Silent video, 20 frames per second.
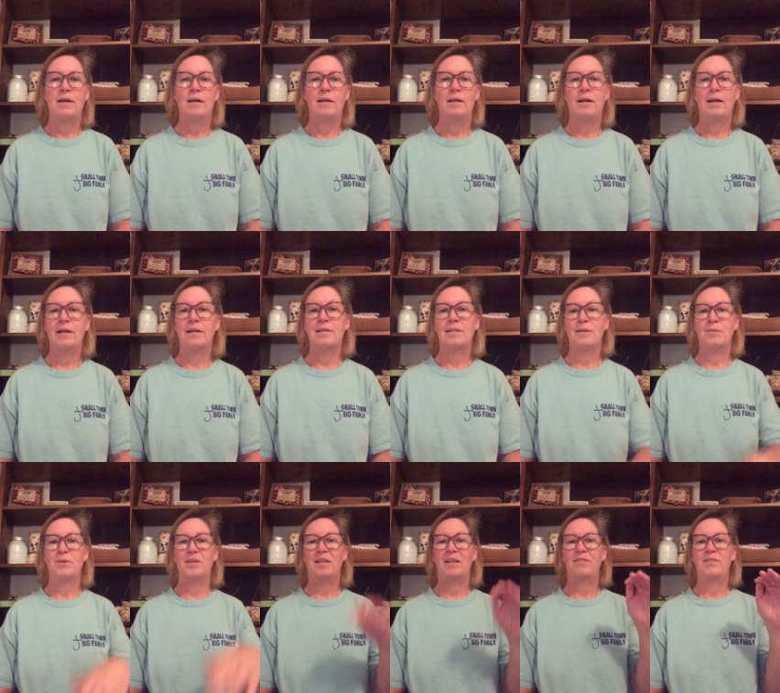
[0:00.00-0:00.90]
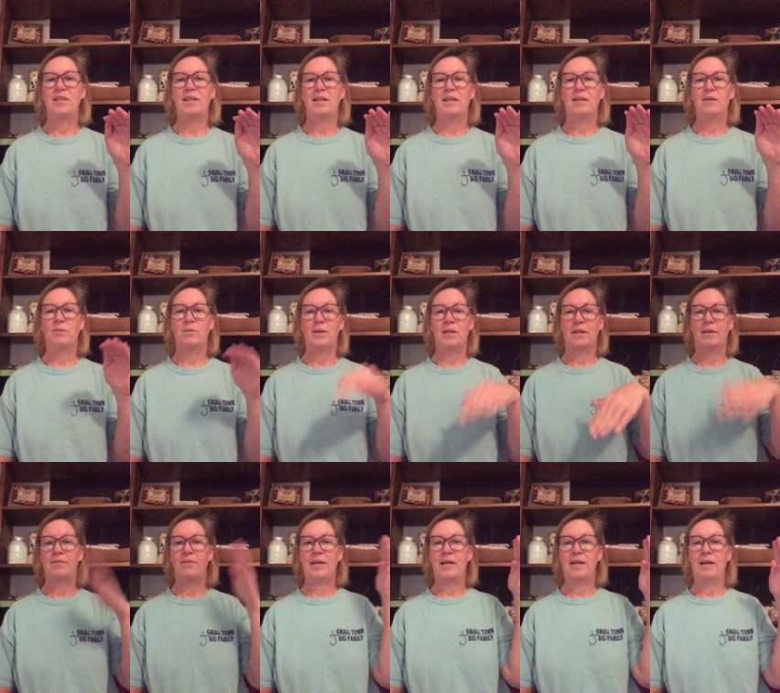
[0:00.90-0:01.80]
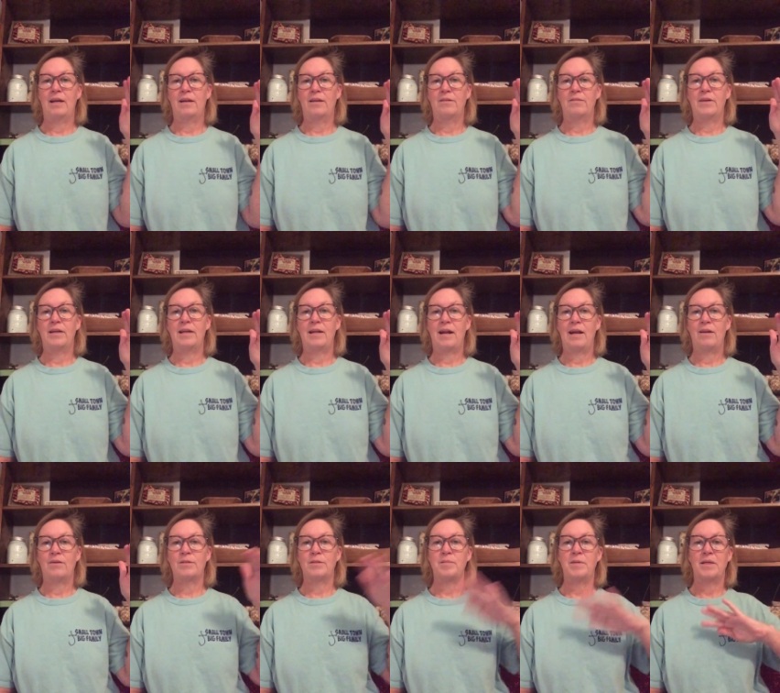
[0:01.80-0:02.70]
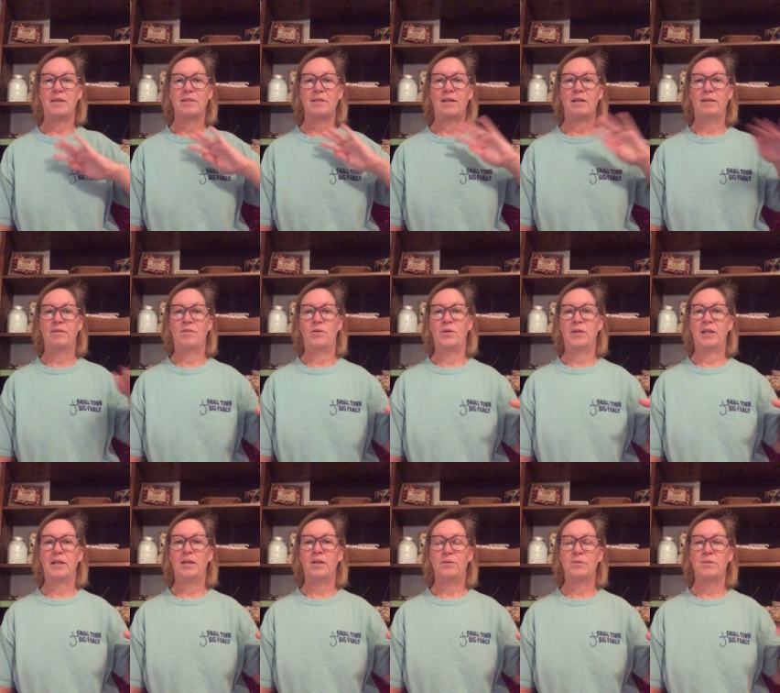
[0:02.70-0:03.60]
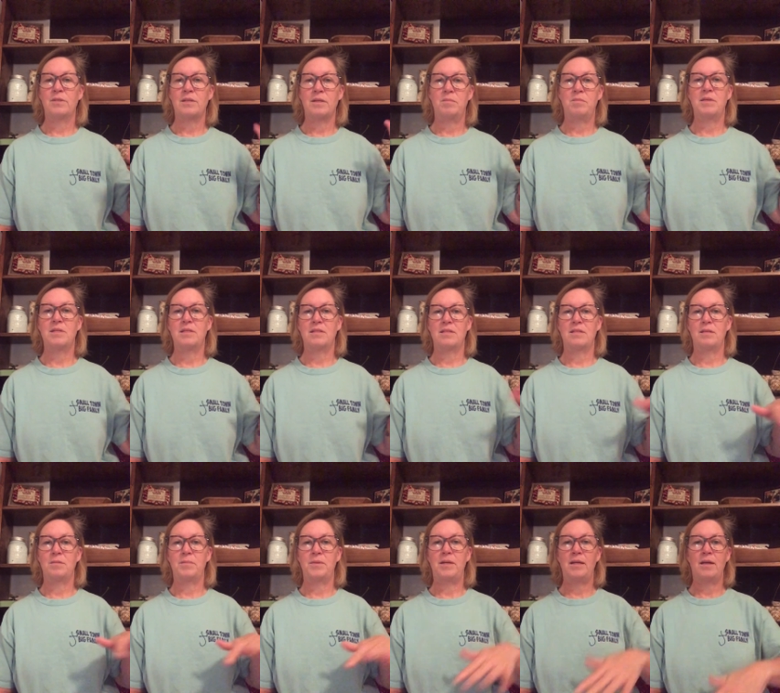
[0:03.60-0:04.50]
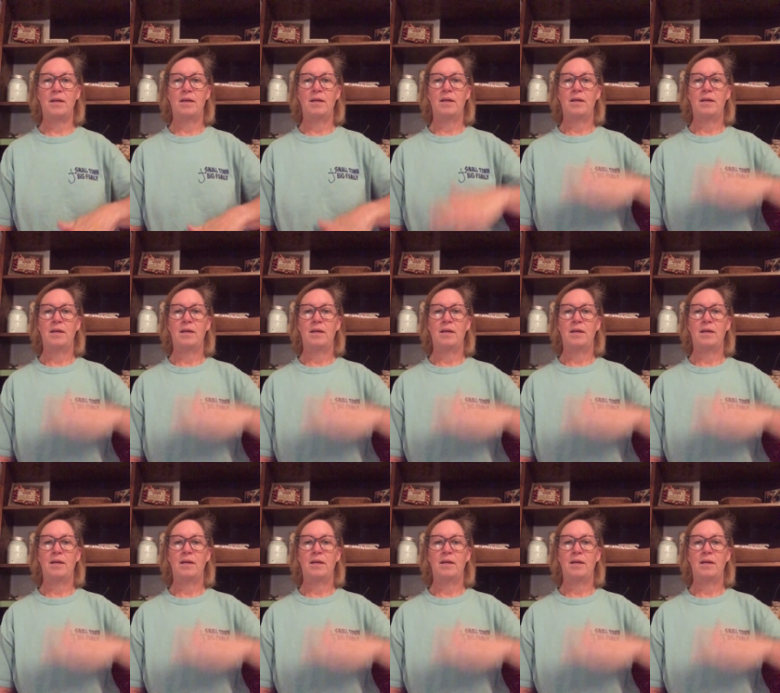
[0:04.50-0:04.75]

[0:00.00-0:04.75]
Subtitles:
Like I said, we live in an elevated house because I live on the coast in Mississippi.